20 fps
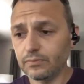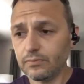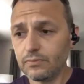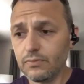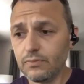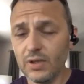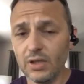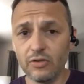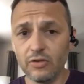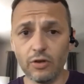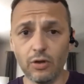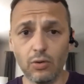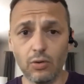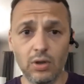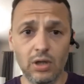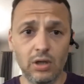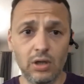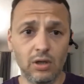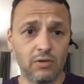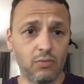So
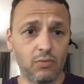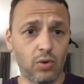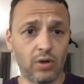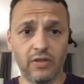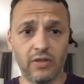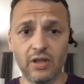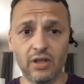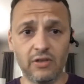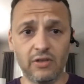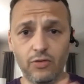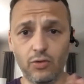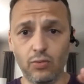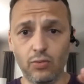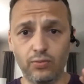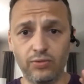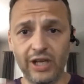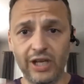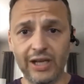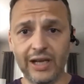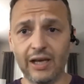one thing, if you
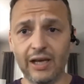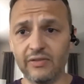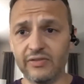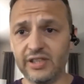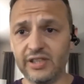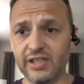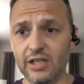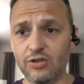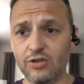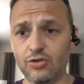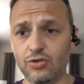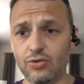take out of today's